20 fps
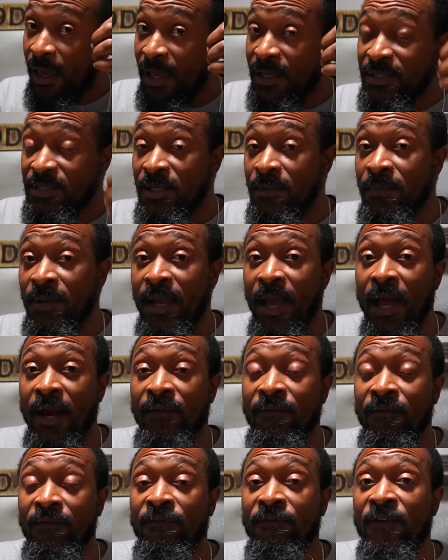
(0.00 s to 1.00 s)
at some kind
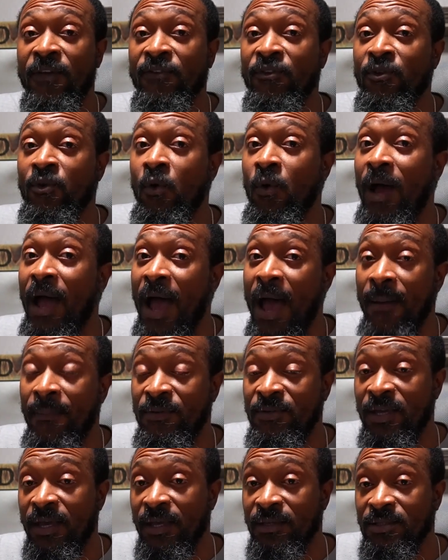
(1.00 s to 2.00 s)
of a physical
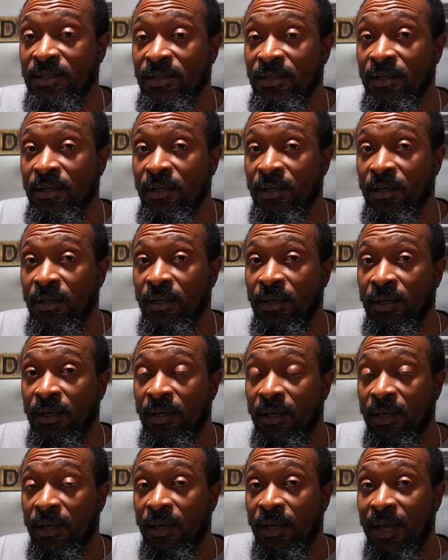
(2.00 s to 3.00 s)
object
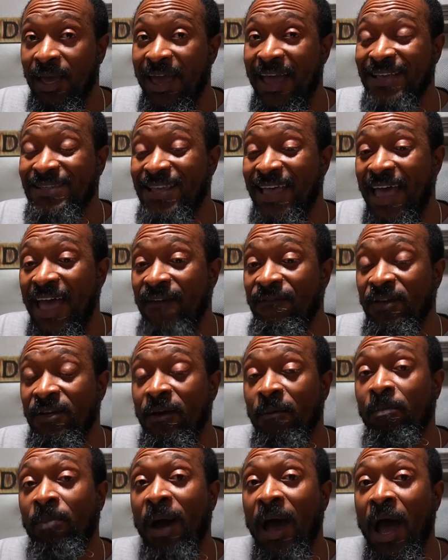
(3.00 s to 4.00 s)
as having
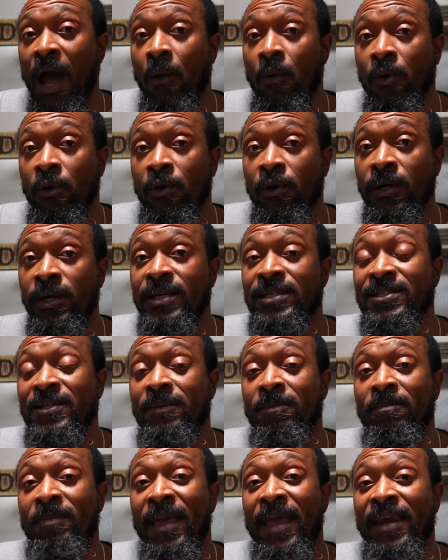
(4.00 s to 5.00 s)
a power
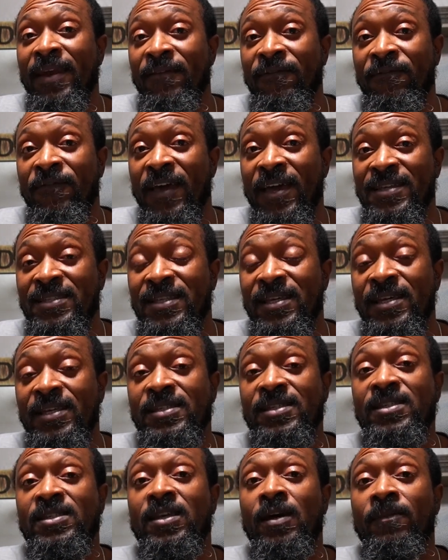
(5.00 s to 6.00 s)
to
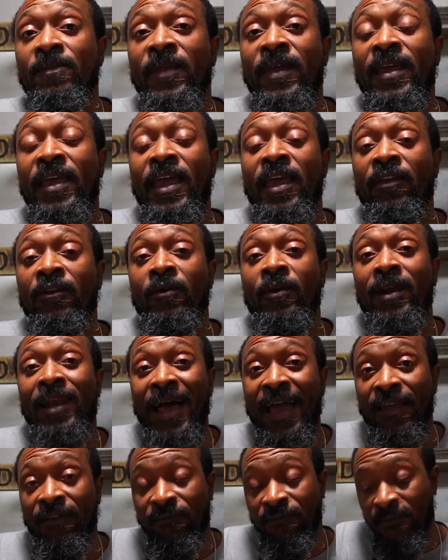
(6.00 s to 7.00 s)
manifest something in your
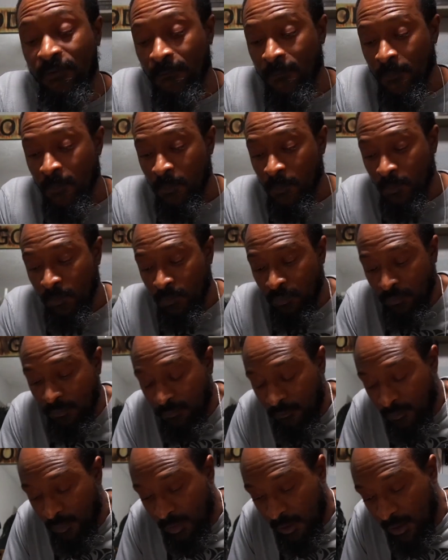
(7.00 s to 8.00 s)
life.
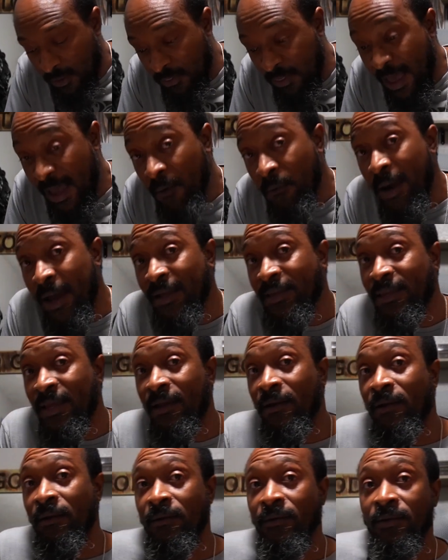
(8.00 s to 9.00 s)
That right
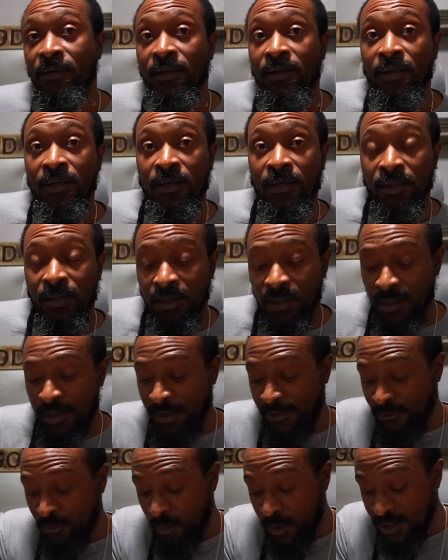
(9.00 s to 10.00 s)
there
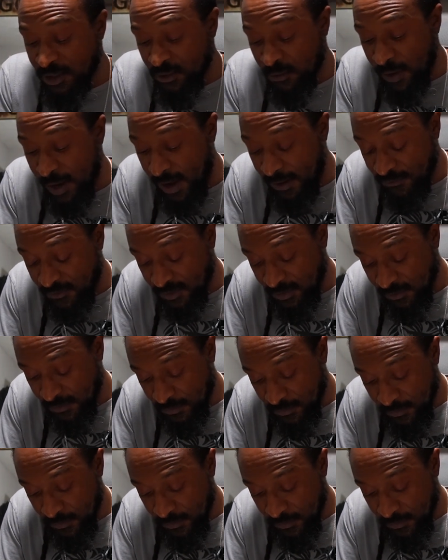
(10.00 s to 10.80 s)
is witchcraft.